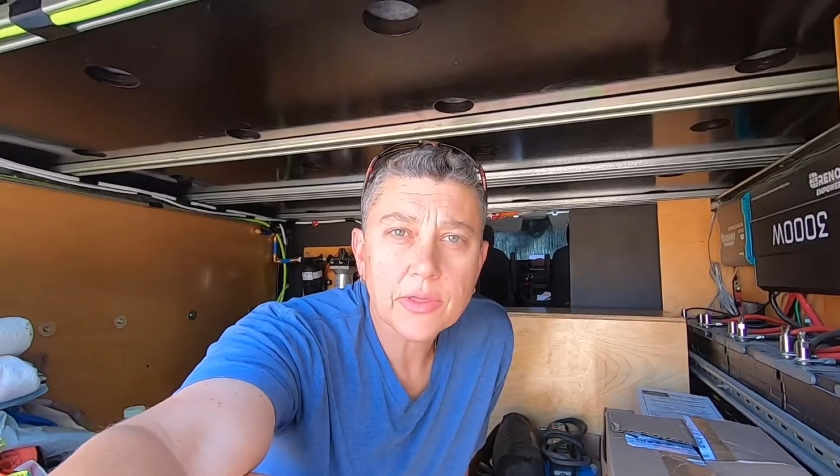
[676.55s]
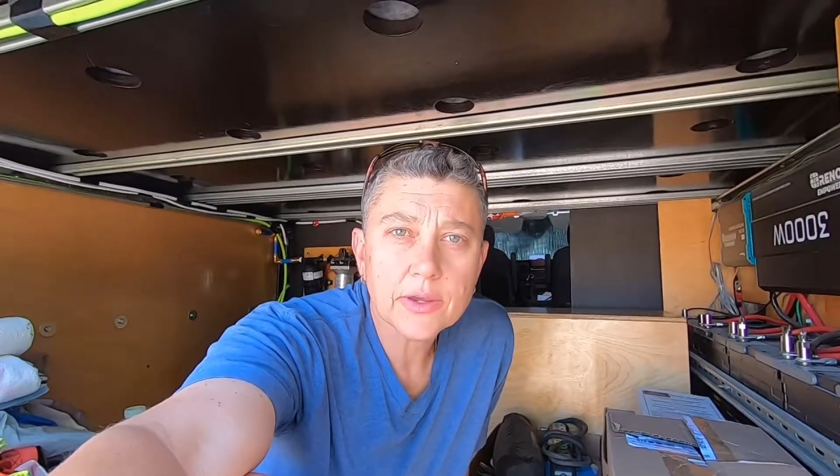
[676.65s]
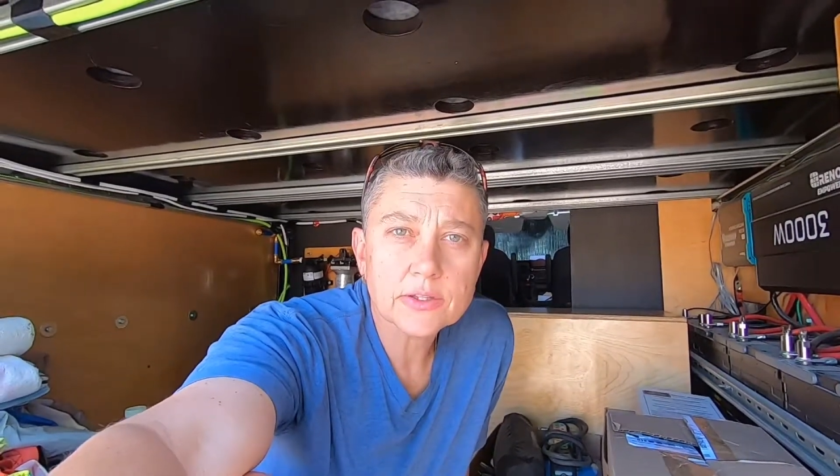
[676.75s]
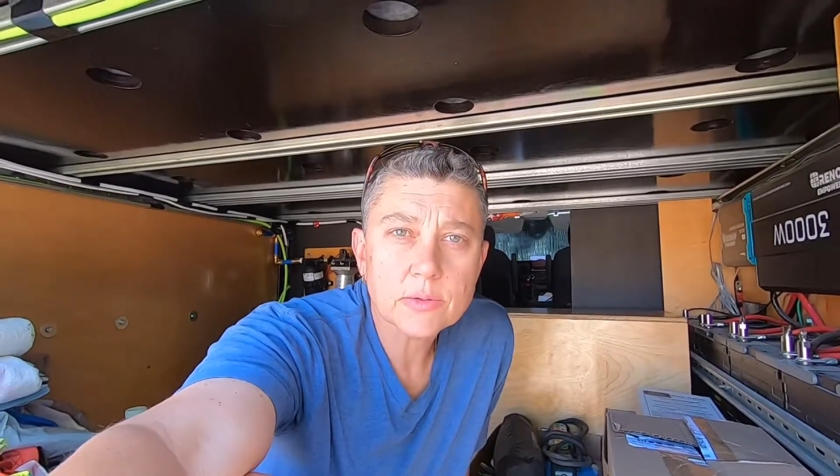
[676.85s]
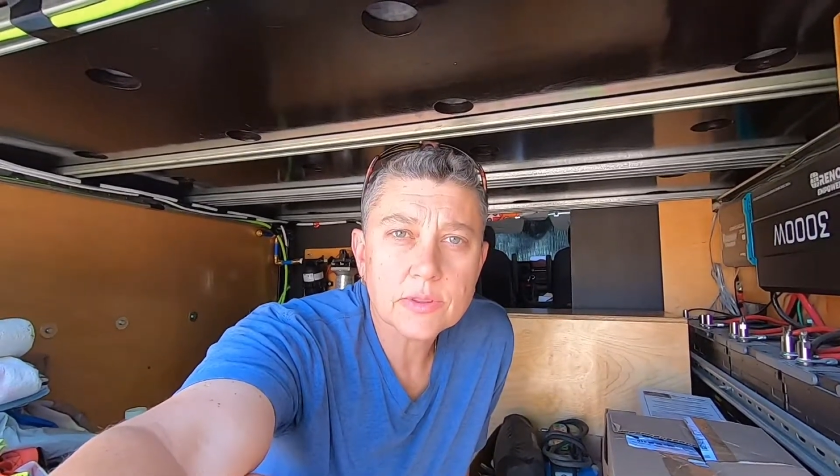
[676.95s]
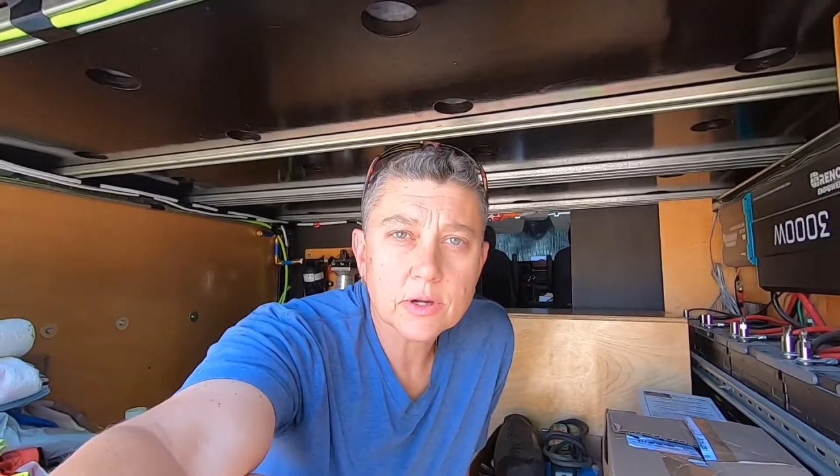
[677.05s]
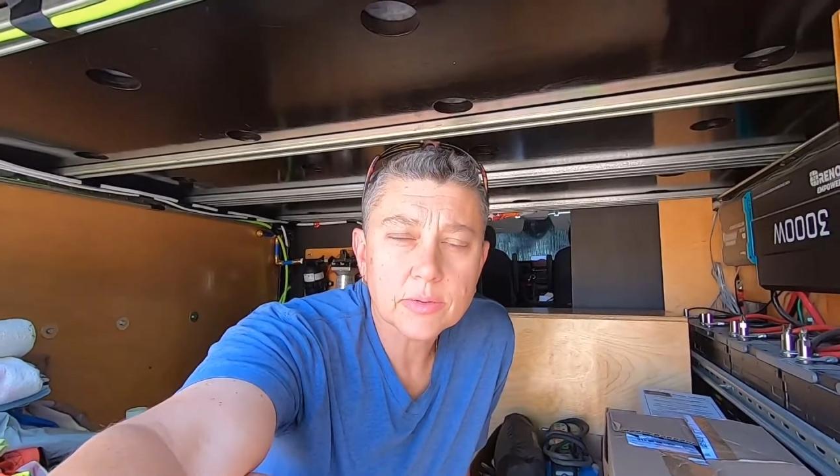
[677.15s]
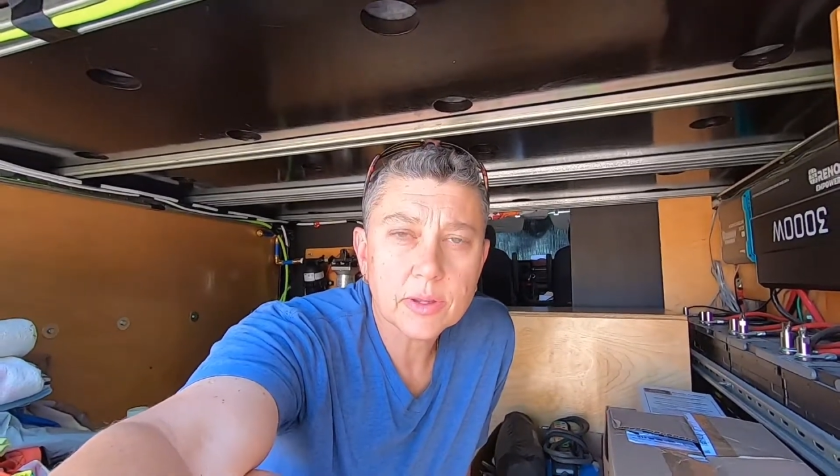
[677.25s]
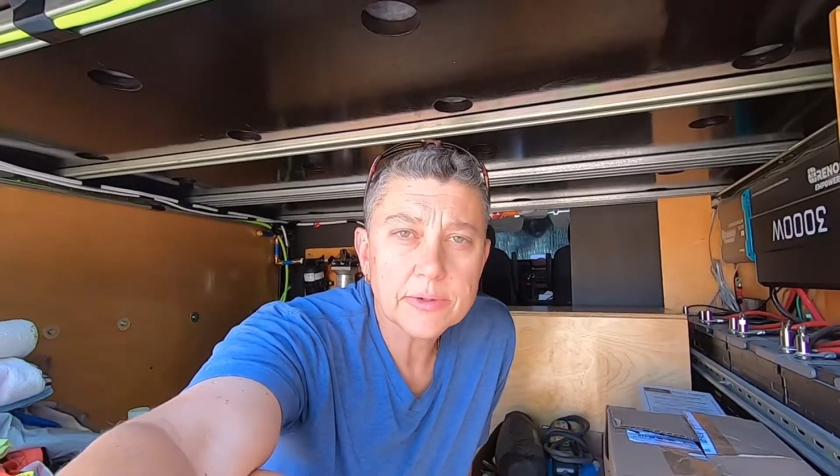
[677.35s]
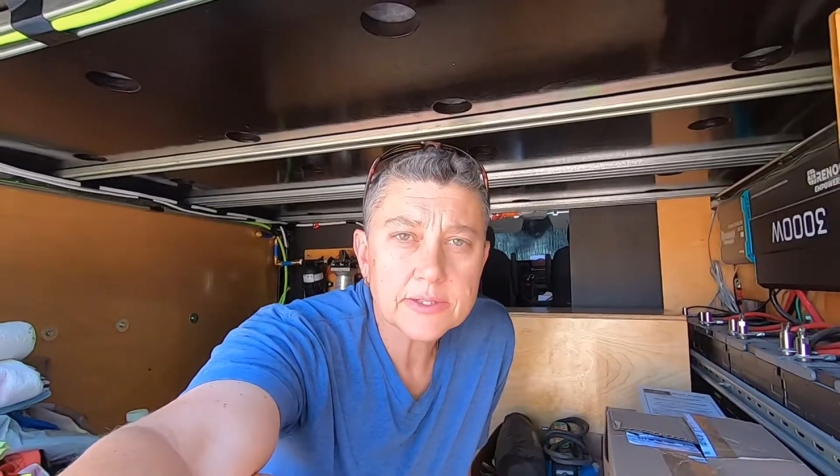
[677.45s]
things with
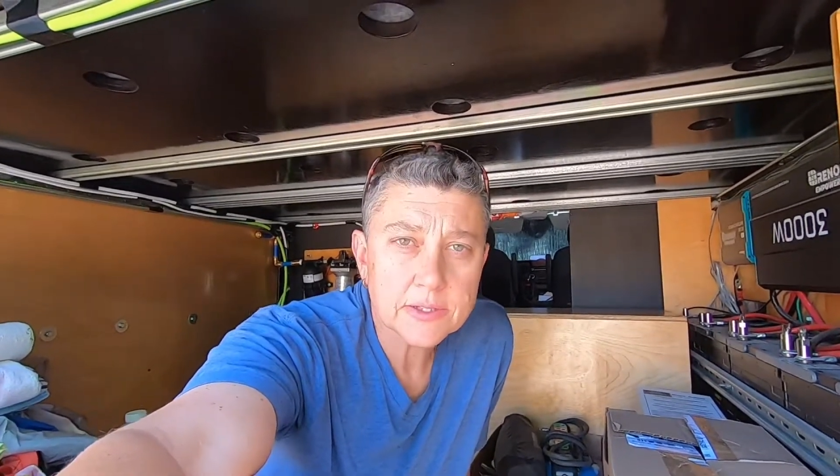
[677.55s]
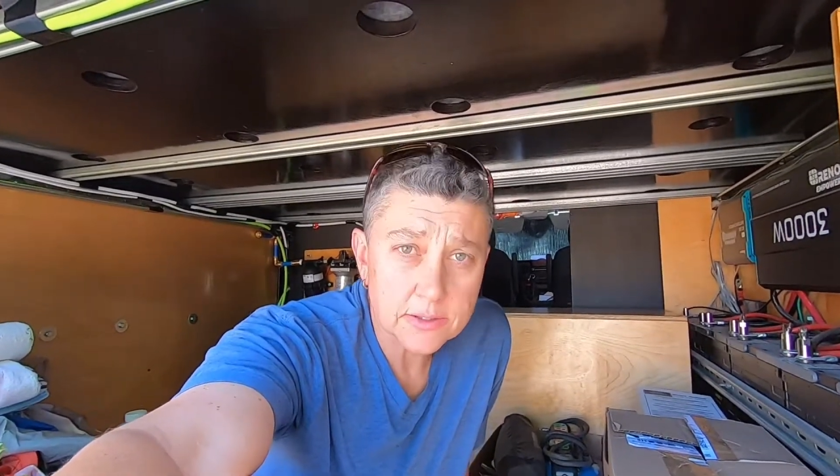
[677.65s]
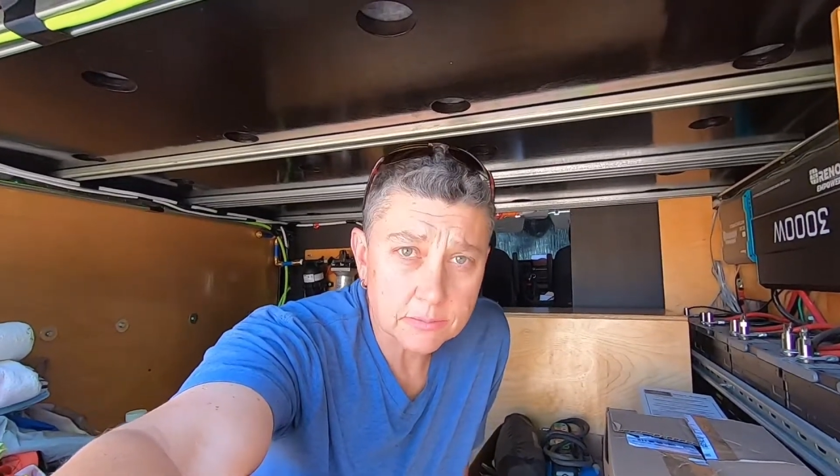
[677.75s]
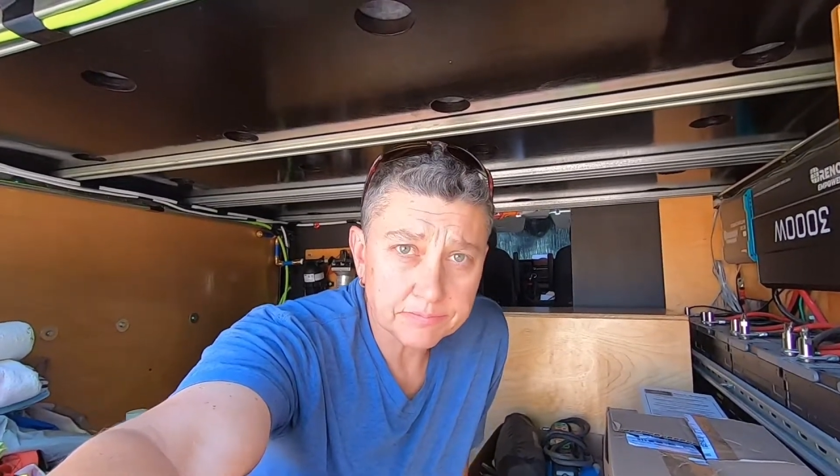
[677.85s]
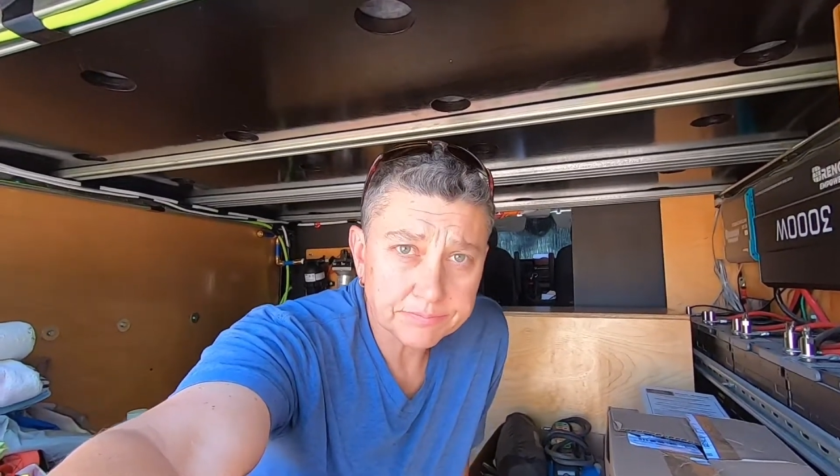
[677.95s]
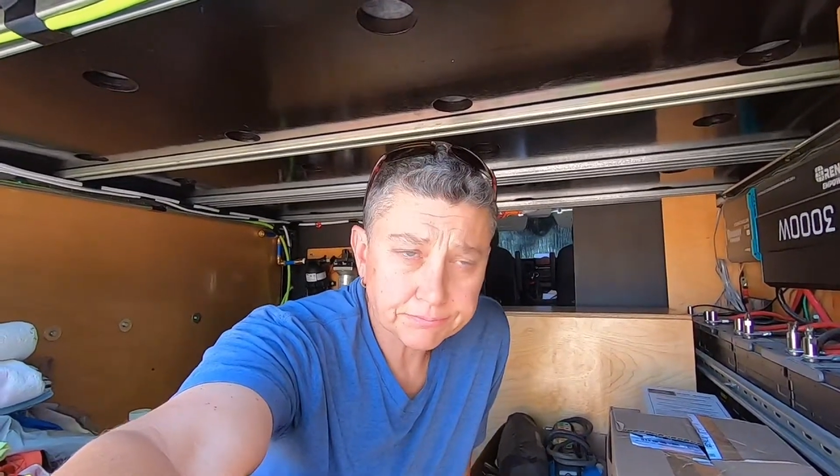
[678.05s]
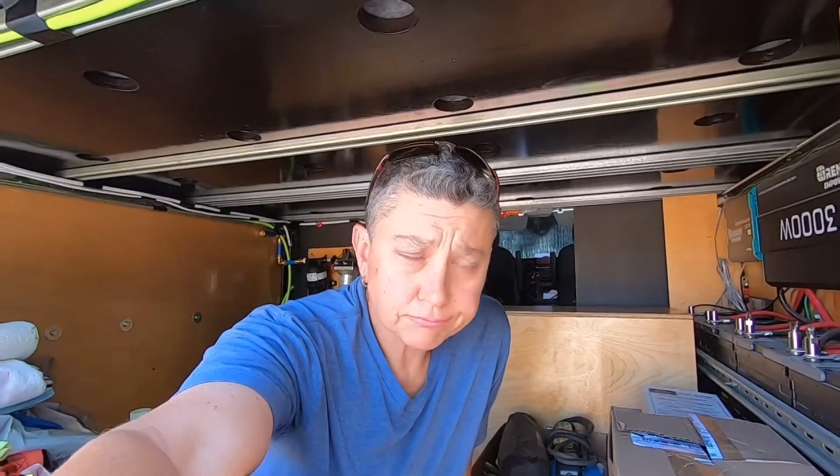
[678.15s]
our plumbing system.